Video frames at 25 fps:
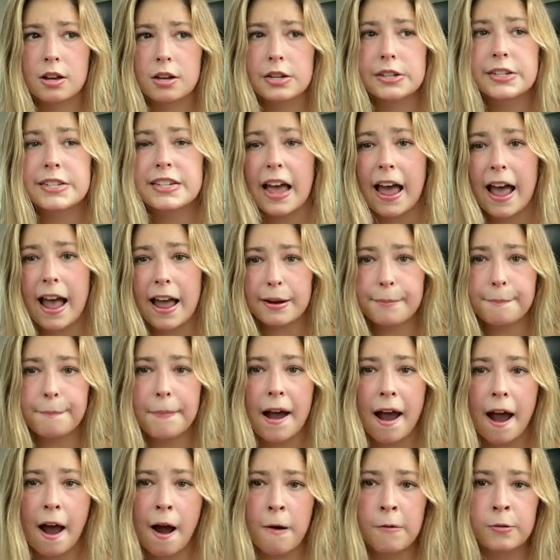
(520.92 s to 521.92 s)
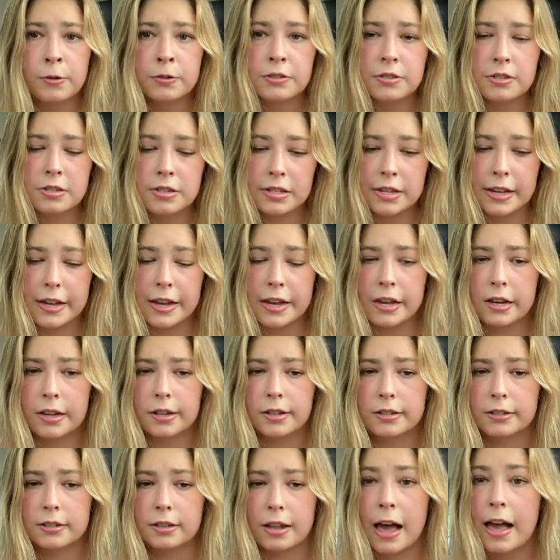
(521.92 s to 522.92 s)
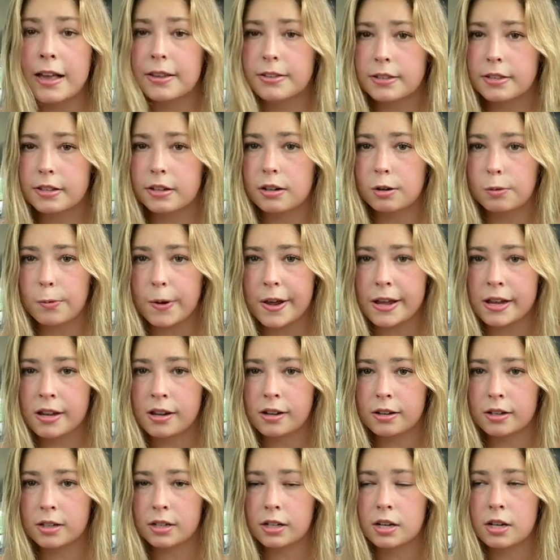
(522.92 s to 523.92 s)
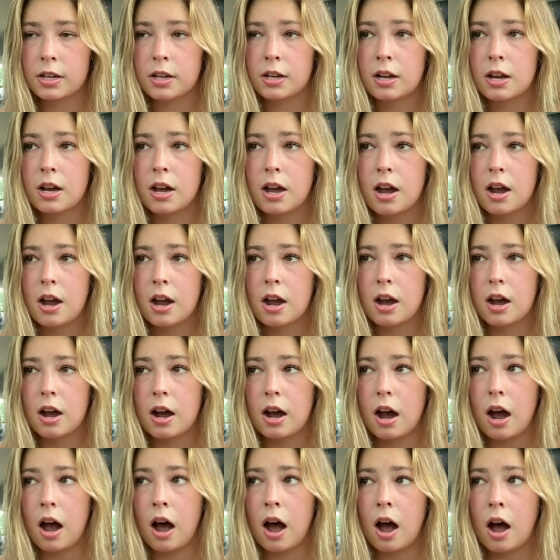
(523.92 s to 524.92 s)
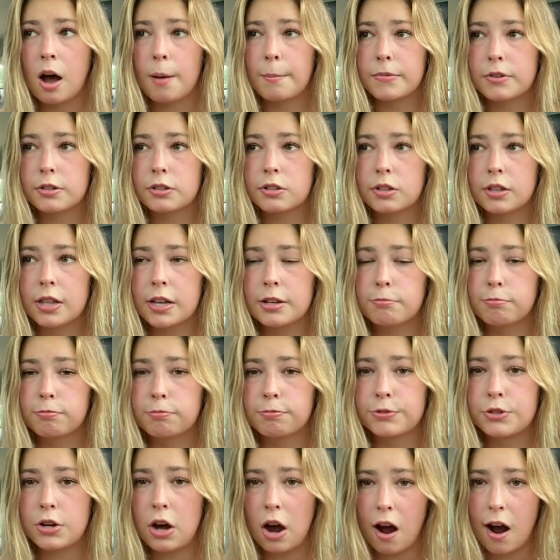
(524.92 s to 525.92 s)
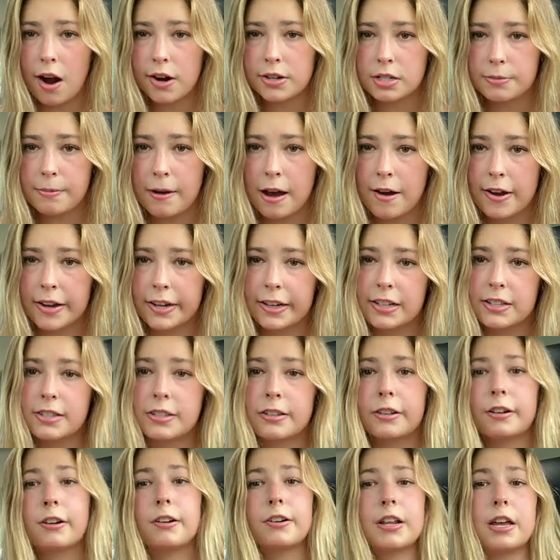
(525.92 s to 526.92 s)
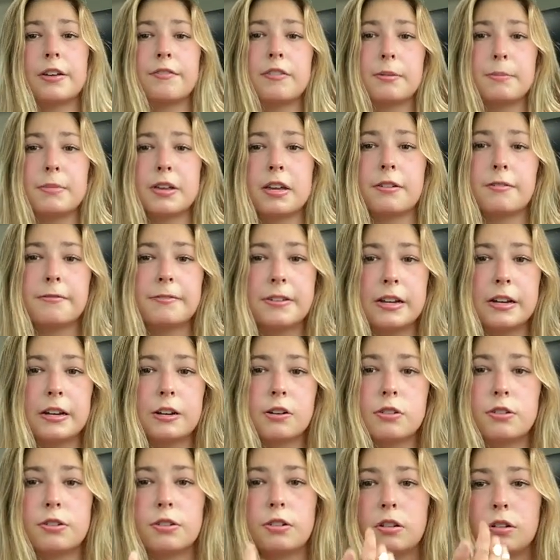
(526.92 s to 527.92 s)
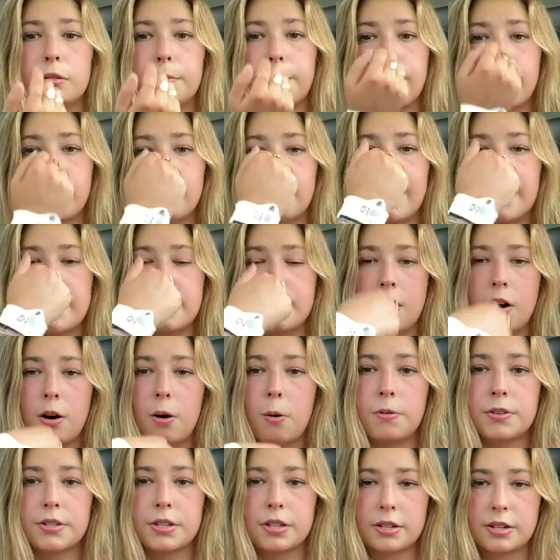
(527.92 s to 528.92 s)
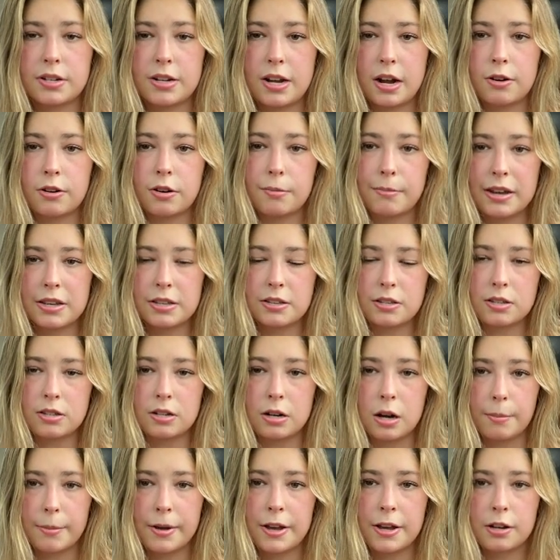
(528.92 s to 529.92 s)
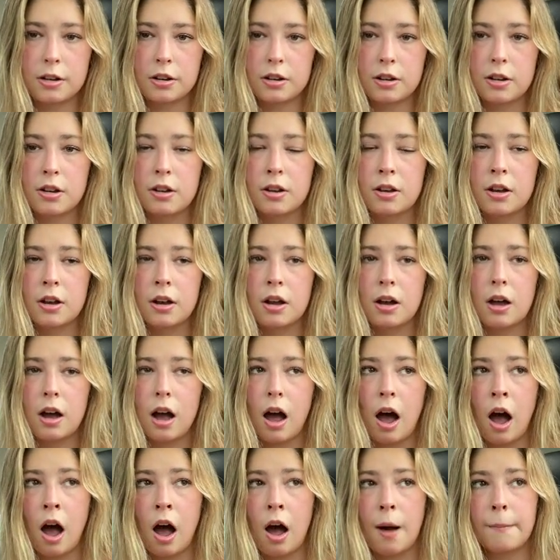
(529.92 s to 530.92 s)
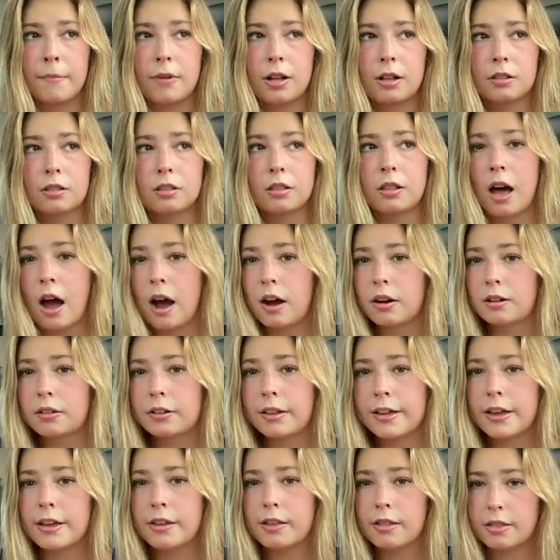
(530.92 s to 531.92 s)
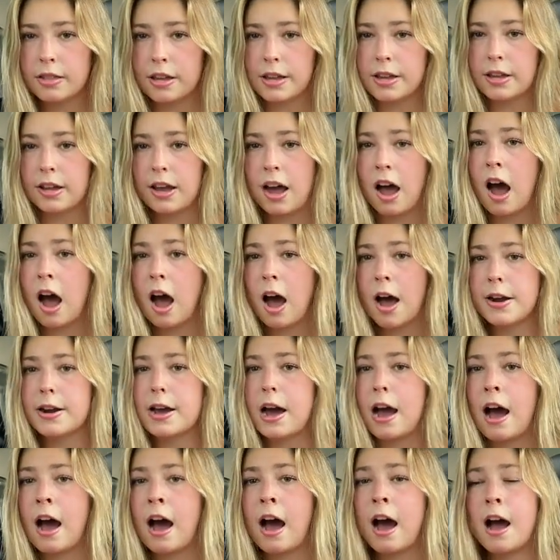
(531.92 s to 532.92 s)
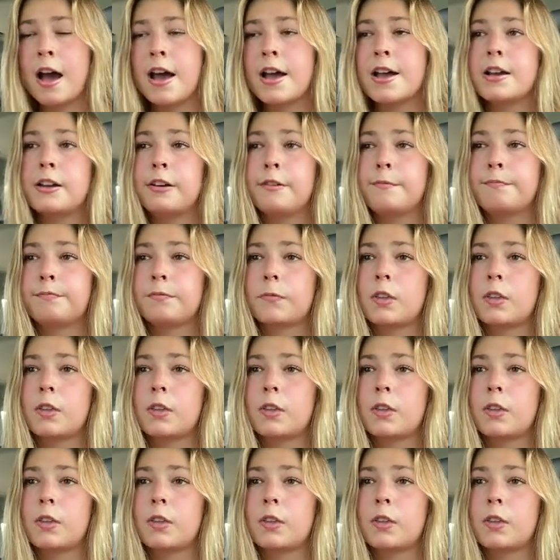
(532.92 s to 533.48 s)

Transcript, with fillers: 10 pounds in less than a week um so they talked about and considered giving me a feeding tube through my nose and down to my stomach um luckily thank god i